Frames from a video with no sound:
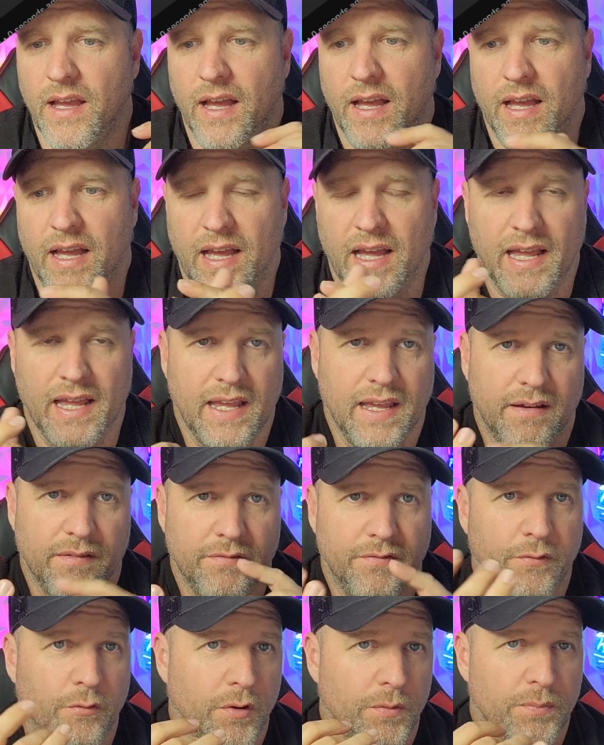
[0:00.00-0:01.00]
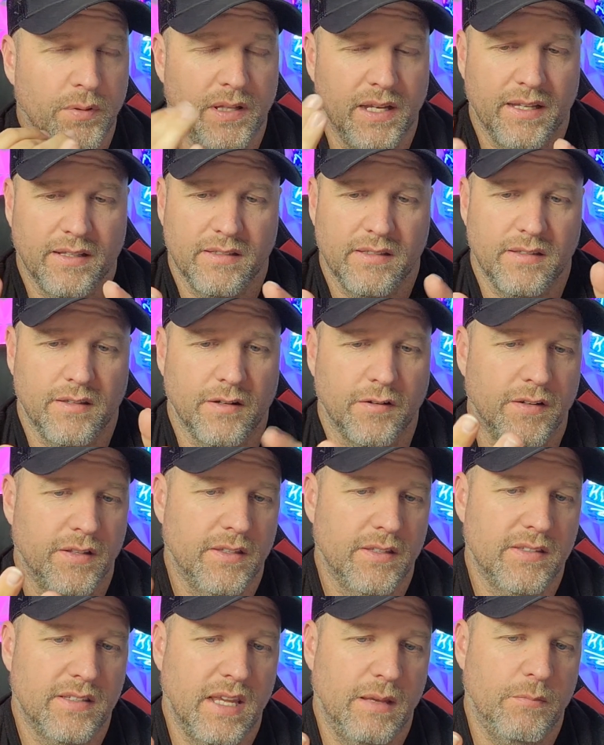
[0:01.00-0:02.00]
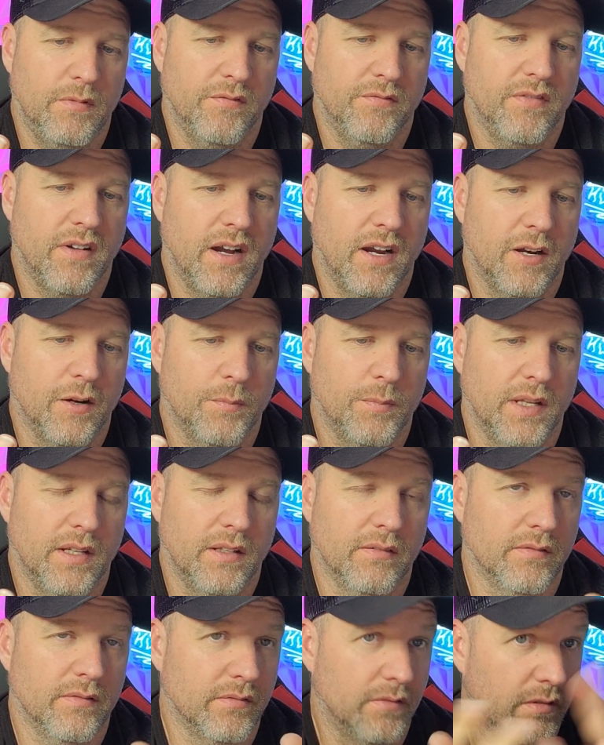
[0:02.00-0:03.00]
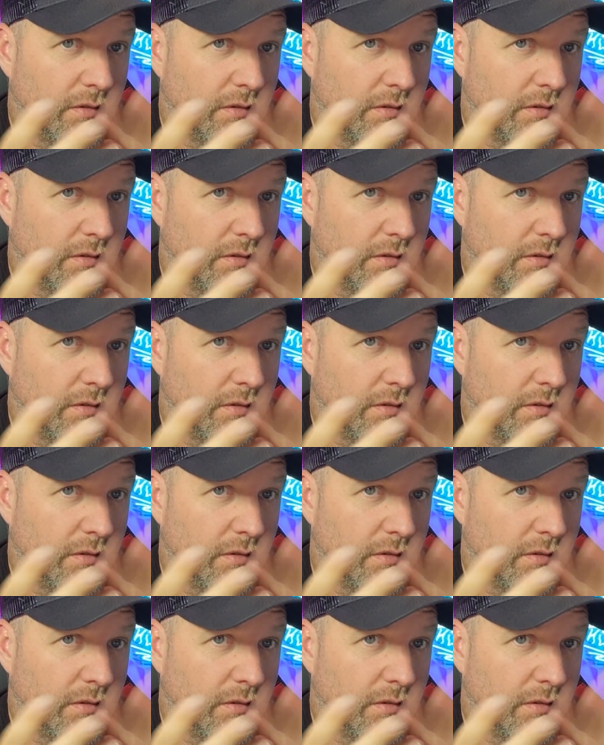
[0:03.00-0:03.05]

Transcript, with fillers: uh, I have four plants, they're in the same environment,